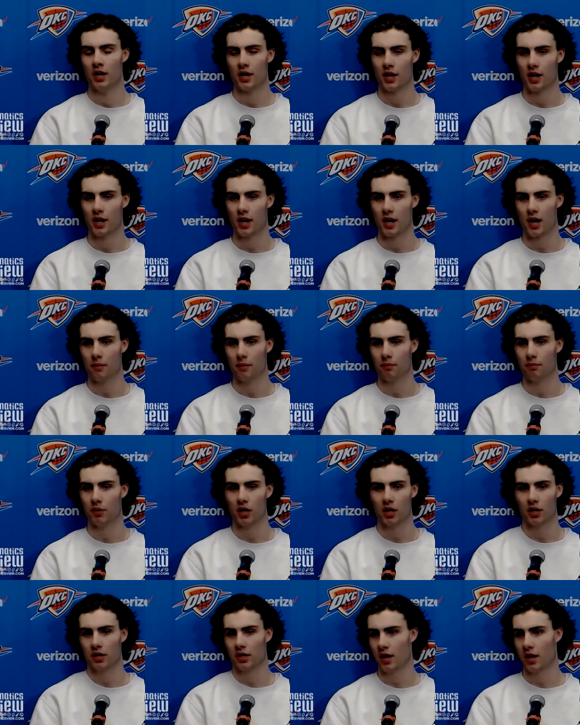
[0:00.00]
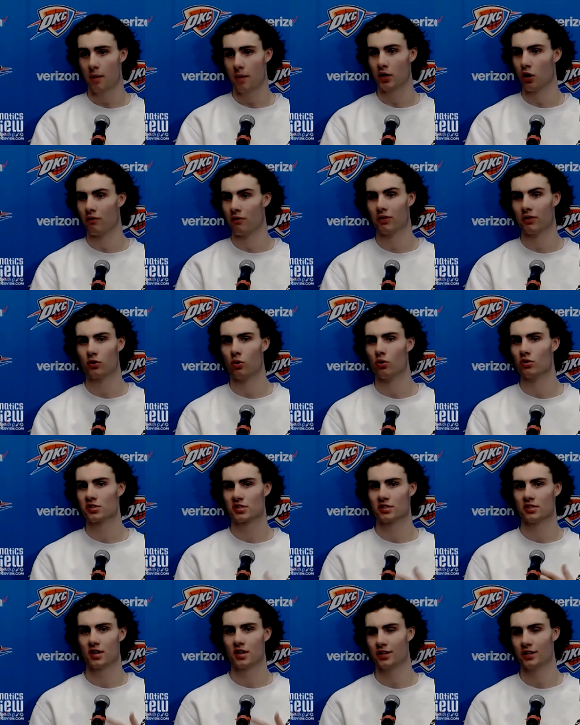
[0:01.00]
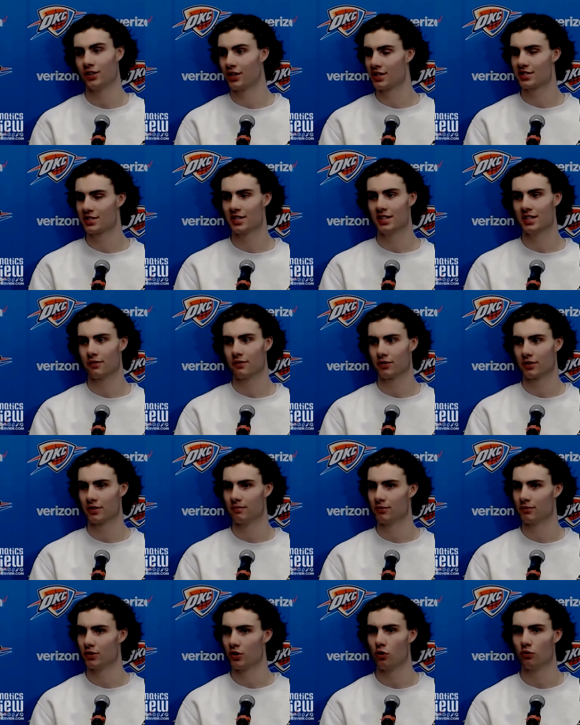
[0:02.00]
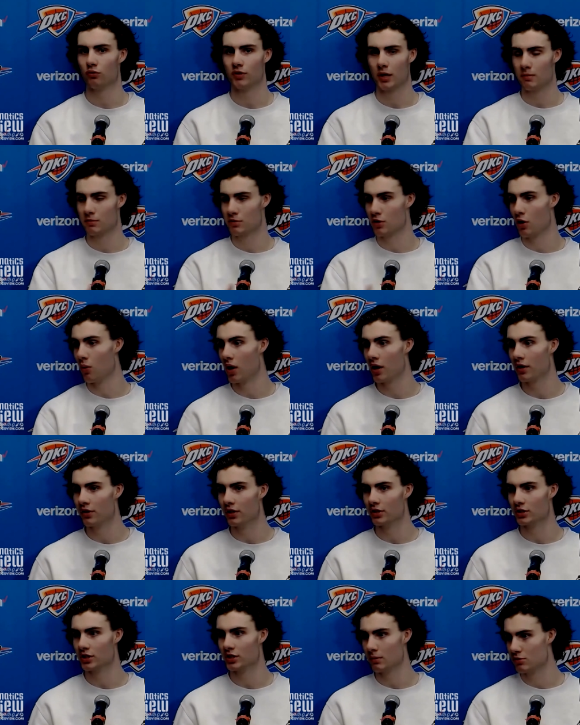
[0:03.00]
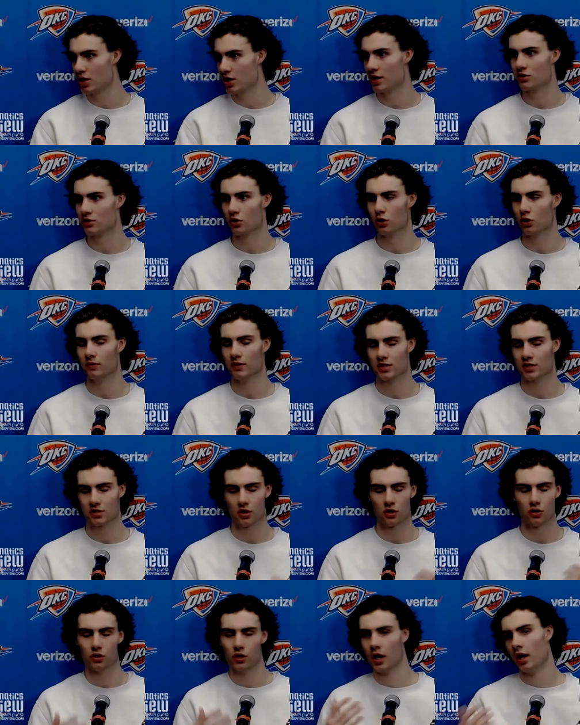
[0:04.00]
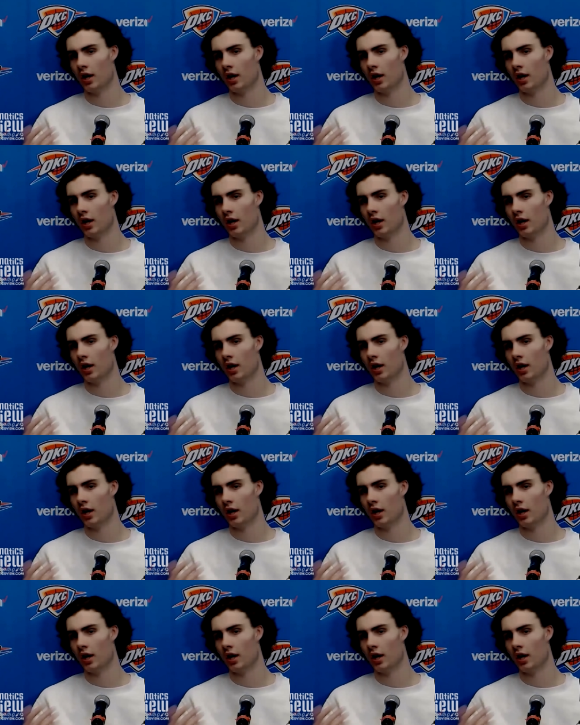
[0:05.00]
Um, but I mean, over the course of the night, you're going to see different, you know, teams go under, teams chase over. So, you